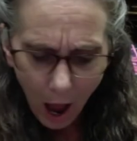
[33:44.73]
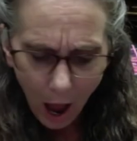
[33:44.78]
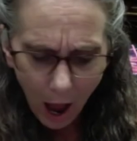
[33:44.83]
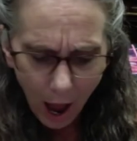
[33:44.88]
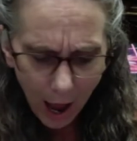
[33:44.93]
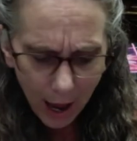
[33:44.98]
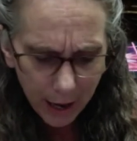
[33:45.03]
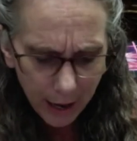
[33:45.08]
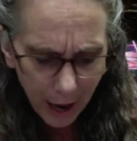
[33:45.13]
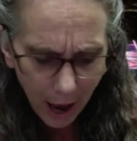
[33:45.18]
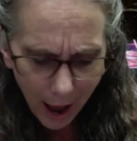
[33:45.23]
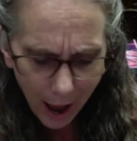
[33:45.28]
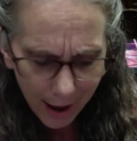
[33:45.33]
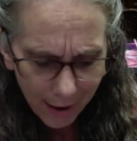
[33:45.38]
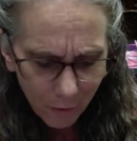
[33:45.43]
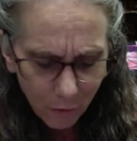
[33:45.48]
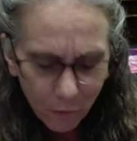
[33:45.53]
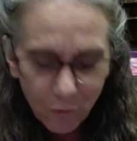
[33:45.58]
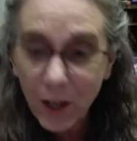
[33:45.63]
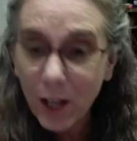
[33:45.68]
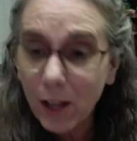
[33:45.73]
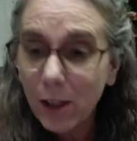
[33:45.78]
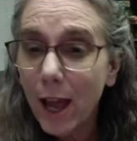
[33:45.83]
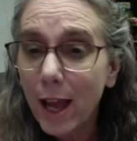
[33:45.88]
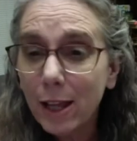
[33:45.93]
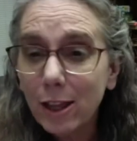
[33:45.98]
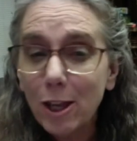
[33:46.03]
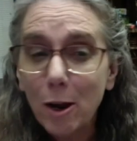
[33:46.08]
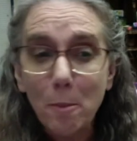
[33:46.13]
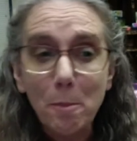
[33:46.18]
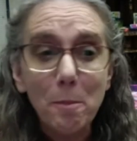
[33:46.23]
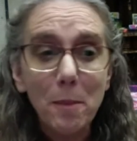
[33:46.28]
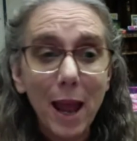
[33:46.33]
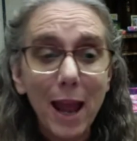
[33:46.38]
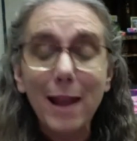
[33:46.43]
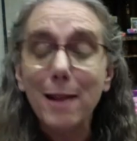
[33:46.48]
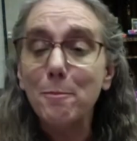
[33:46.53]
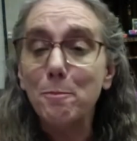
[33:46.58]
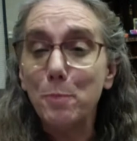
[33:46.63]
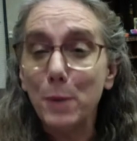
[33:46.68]
I feel like there
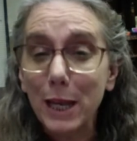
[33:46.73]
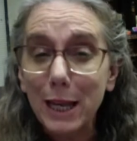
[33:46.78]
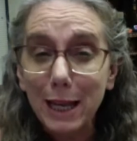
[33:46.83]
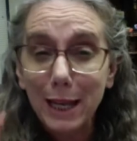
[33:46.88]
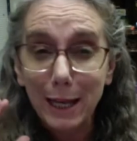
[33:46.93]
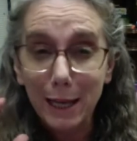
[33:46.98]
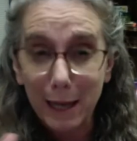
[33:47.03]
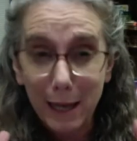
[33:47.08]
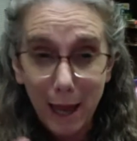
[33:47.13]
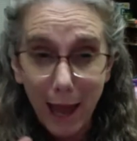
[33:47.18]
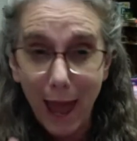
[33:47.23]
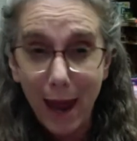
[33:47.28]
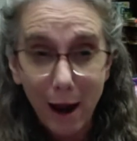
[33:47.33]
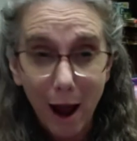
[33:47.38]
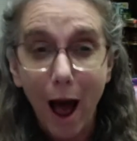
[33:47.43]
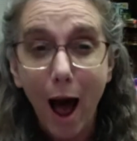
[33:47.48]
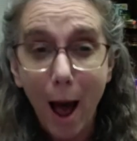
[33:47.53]
may be an